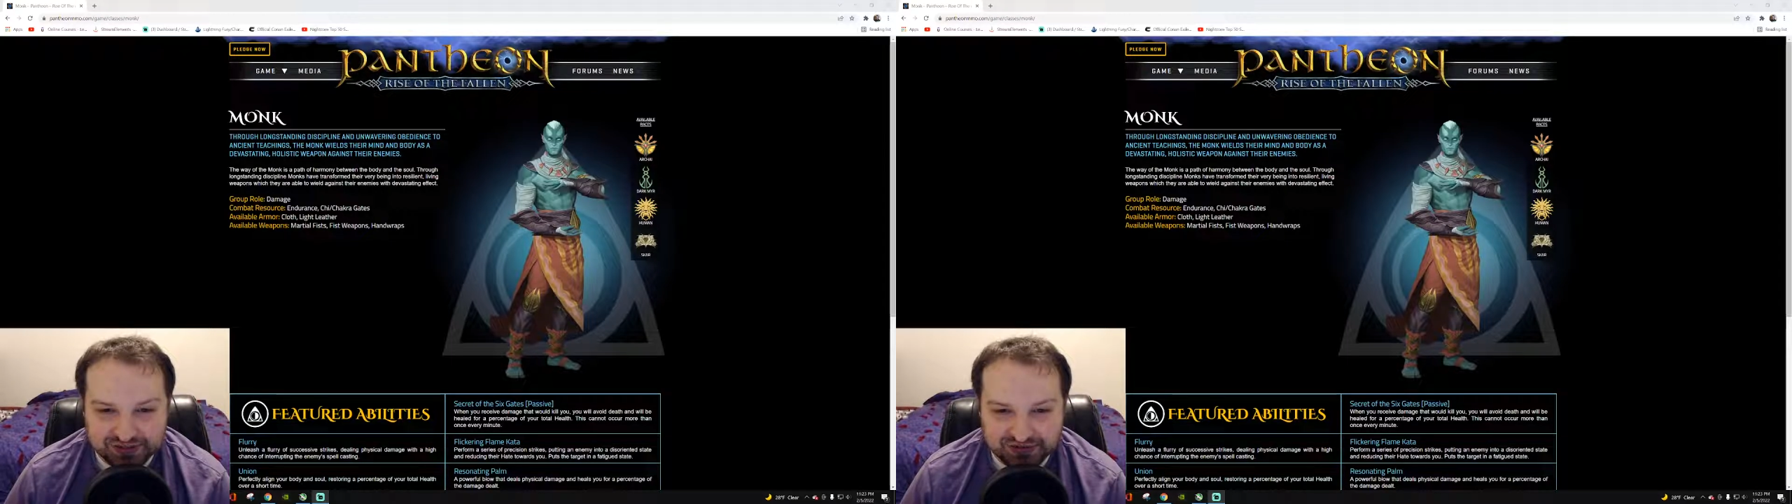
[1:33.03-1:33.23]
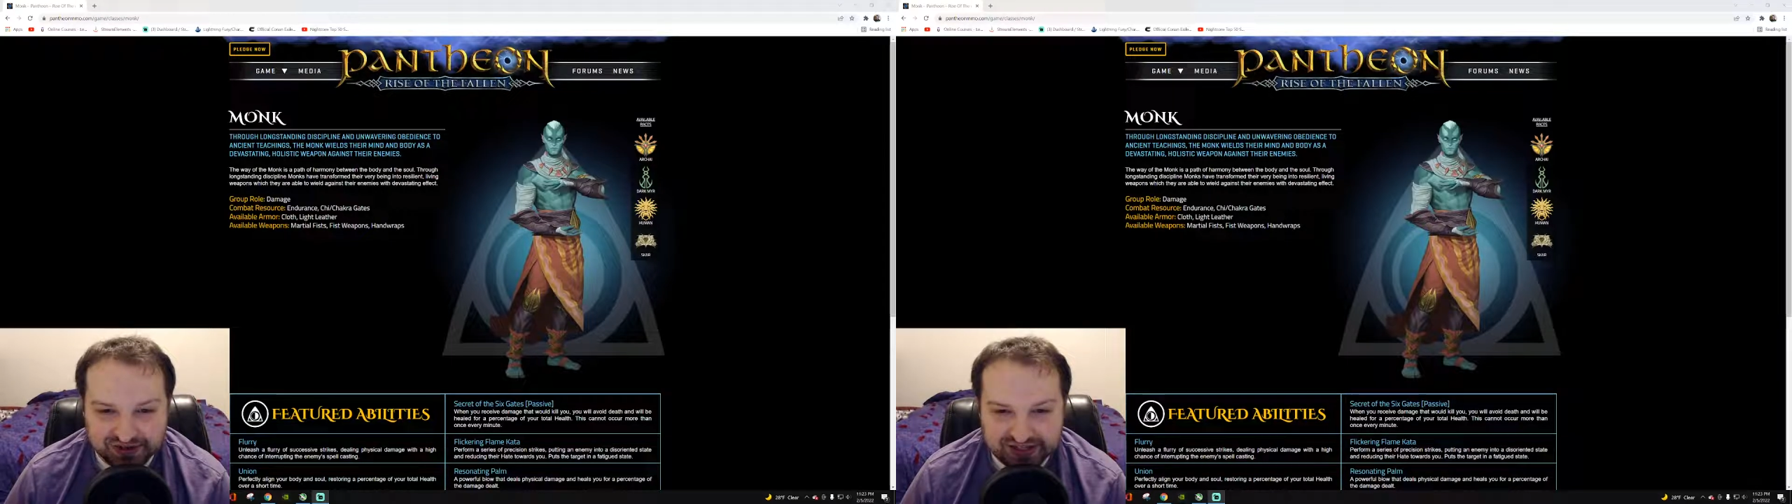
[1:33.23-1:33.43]

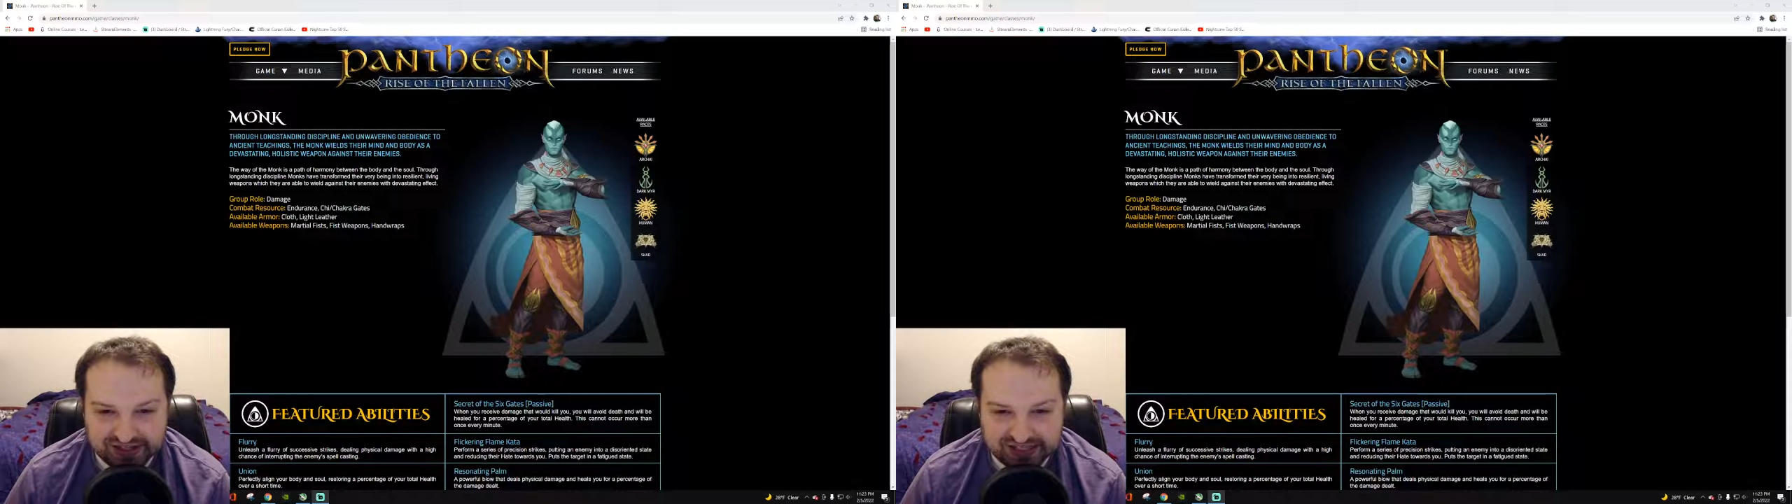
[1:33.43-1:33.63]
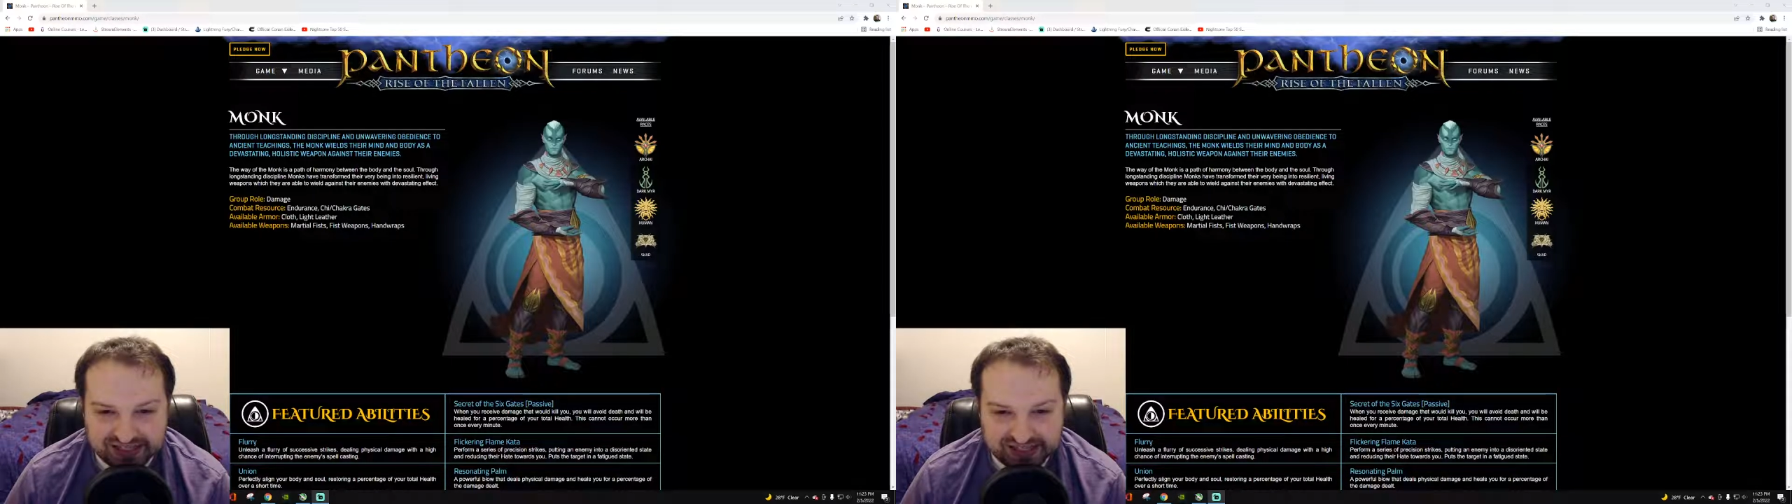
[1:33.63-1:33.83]
fairly
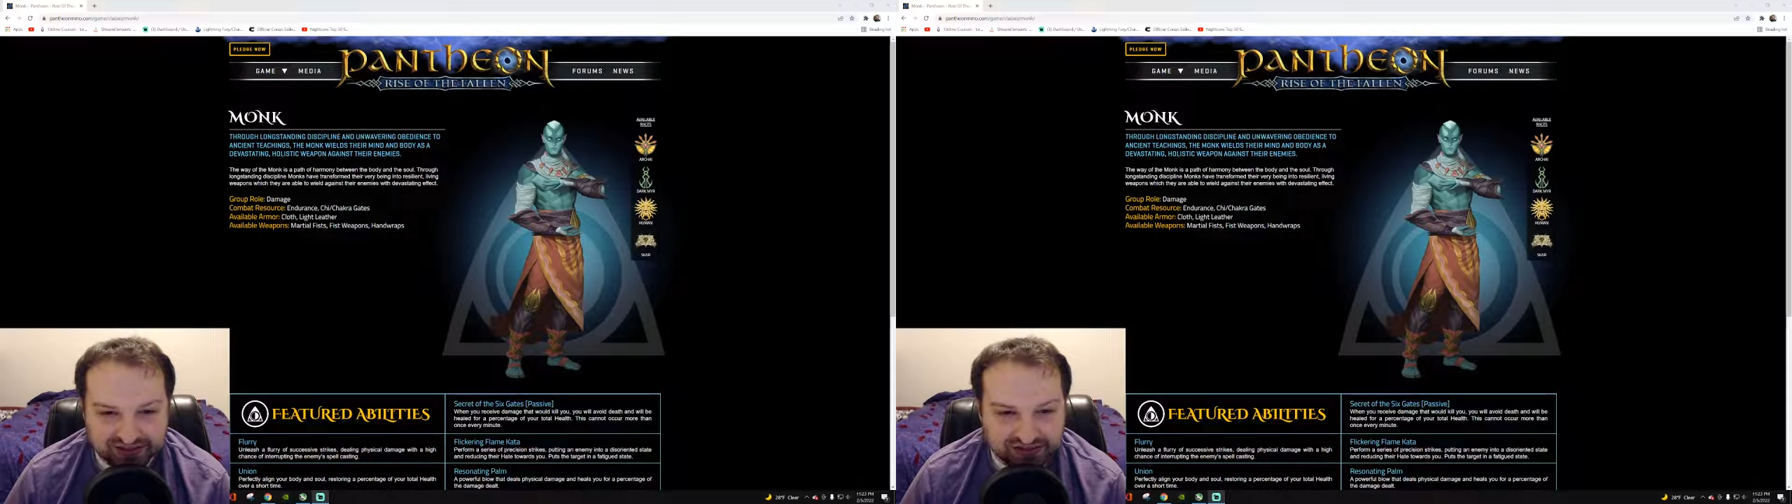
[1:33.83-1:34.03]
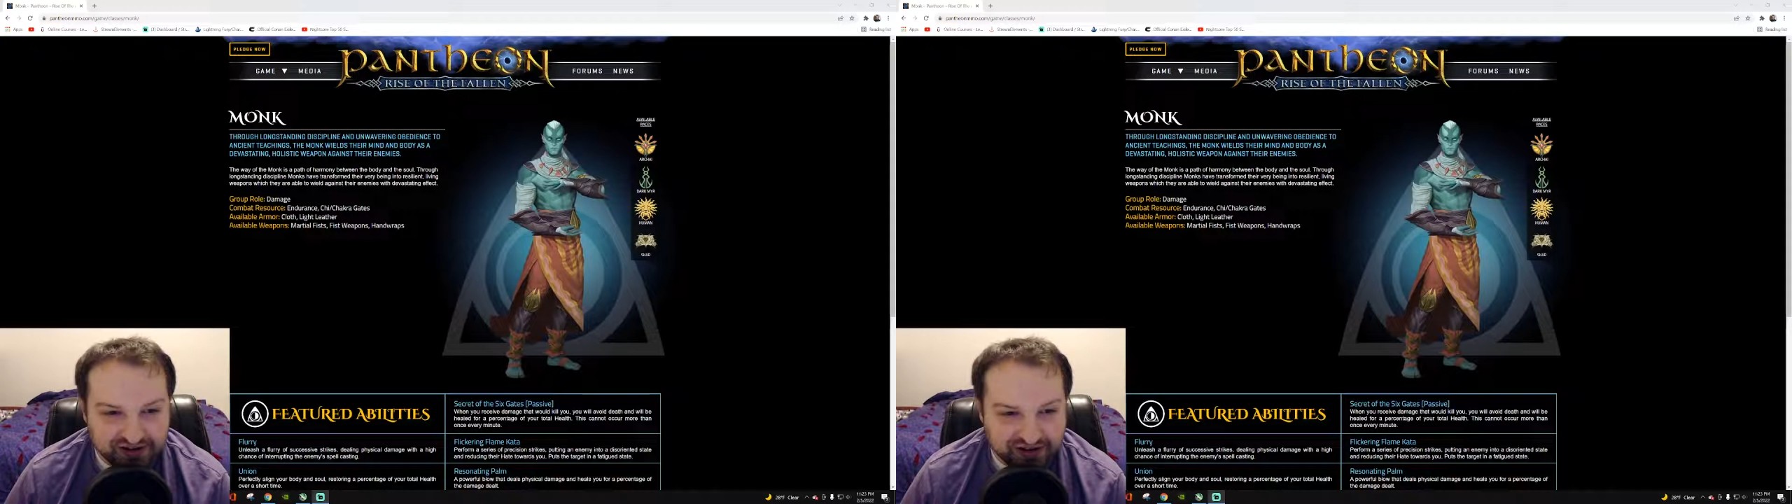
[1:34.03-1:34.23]

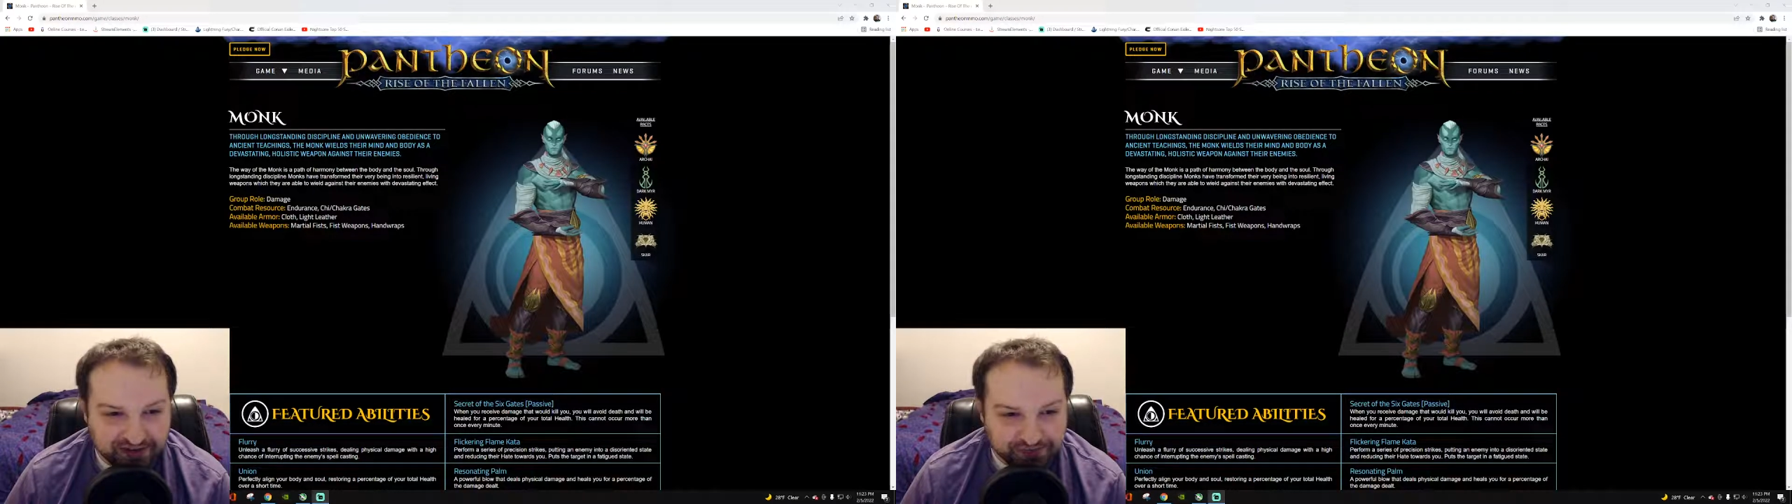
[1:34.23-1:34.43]
standard.